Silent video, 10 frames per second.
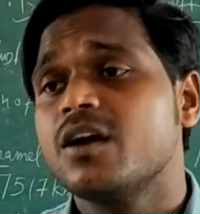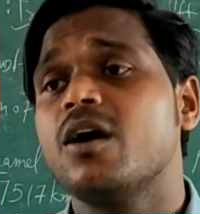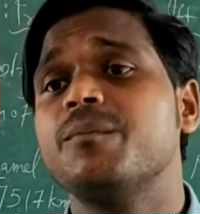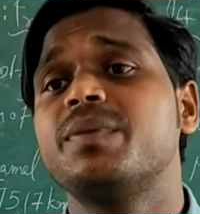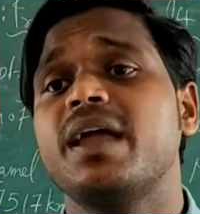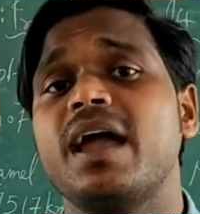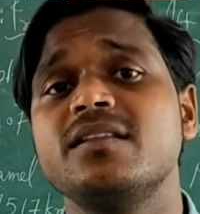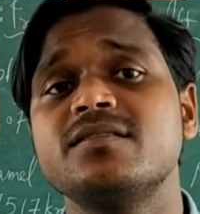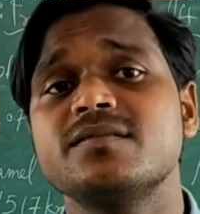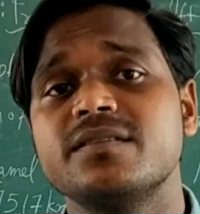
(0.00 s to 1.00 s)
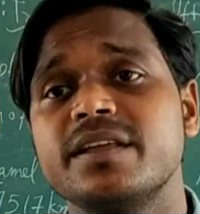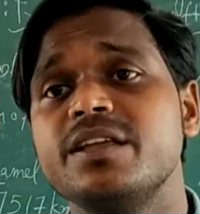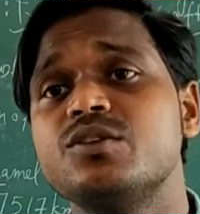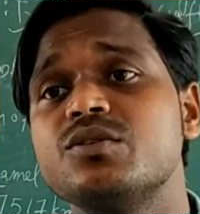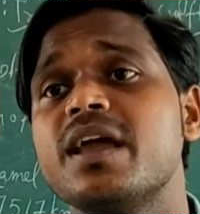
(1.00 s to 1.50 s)

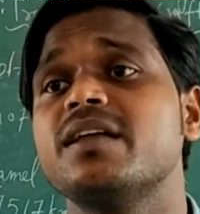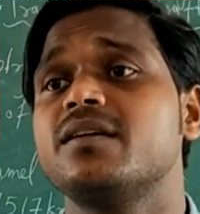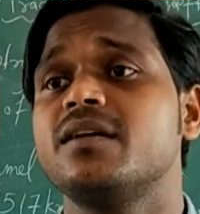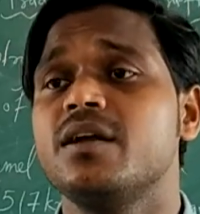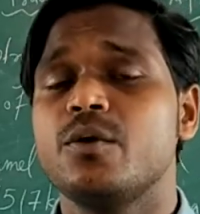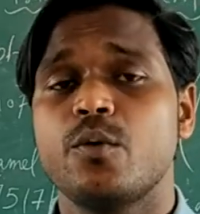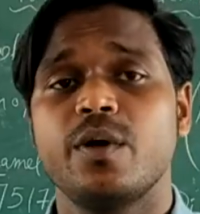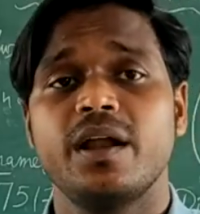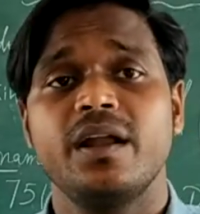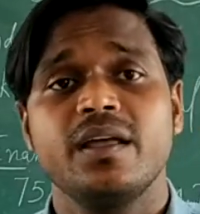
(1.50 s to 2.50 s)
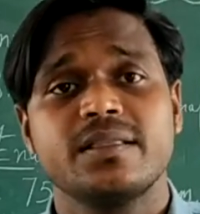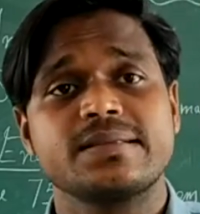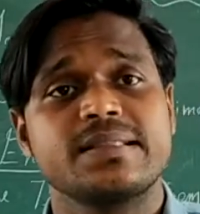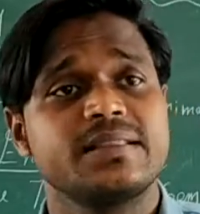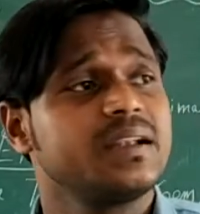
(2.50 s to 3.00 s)
comprehensively together, where
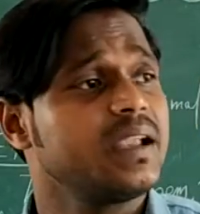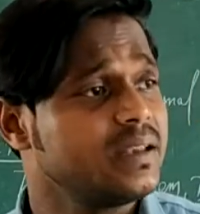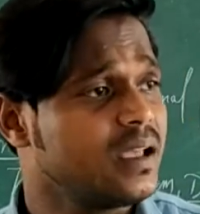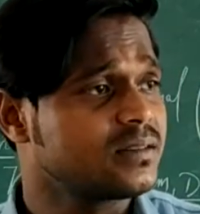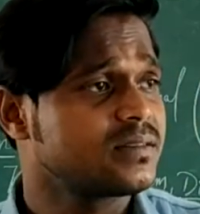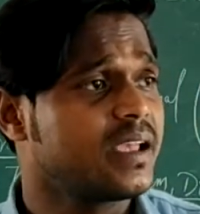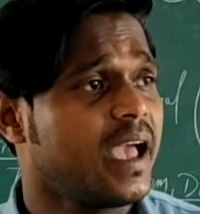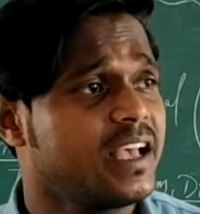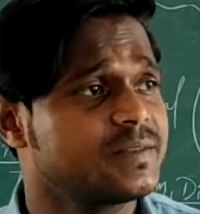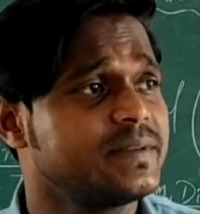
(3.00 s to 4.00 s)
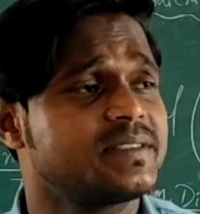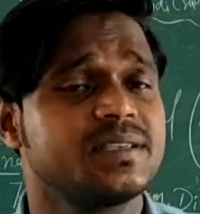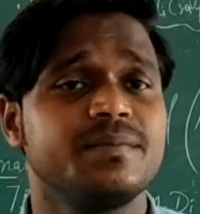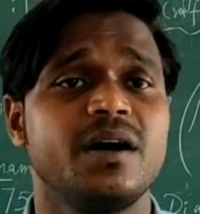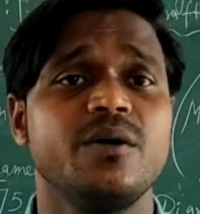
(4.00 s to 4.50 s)
this leather industry has been
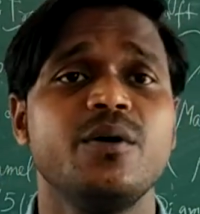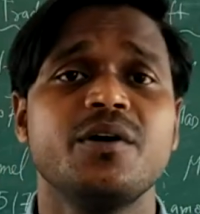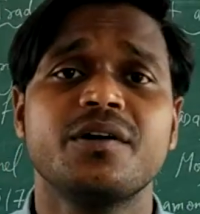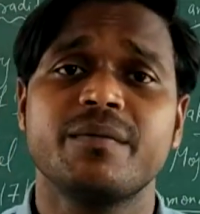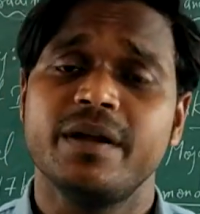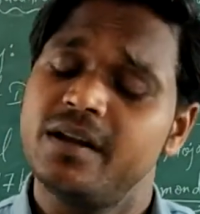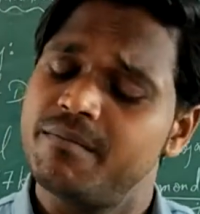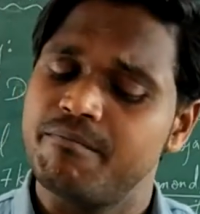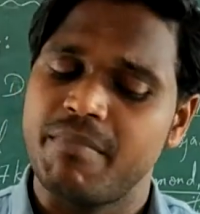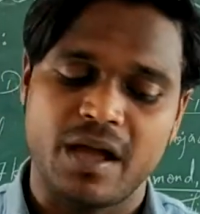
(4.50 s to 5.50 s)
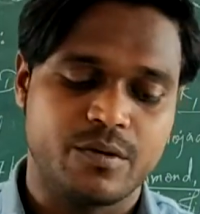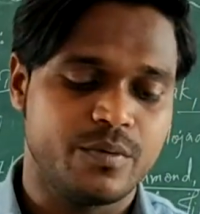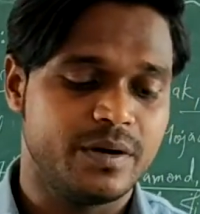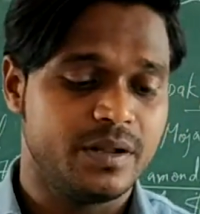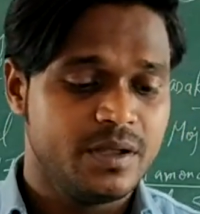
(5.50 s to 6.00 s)
somehow remained
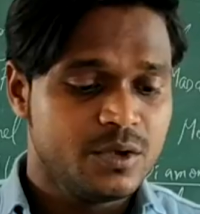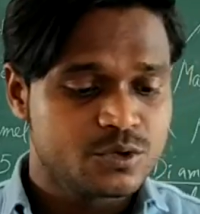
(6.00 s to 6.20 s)
backward.